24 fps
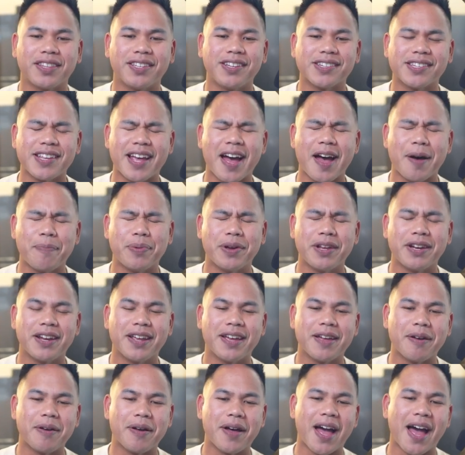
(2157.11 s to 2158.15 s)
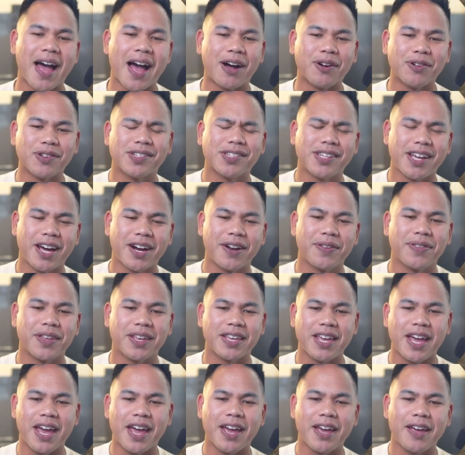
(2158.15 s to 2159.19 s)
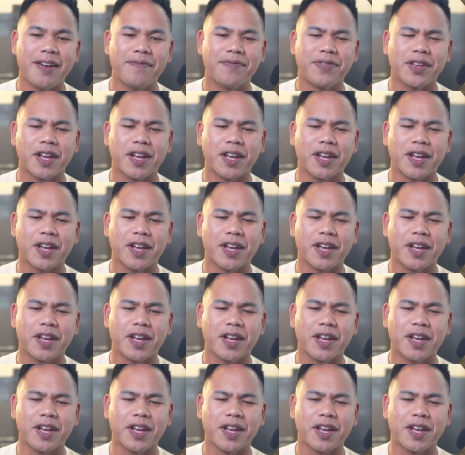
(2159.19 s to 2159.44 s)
This happened outside of the cave.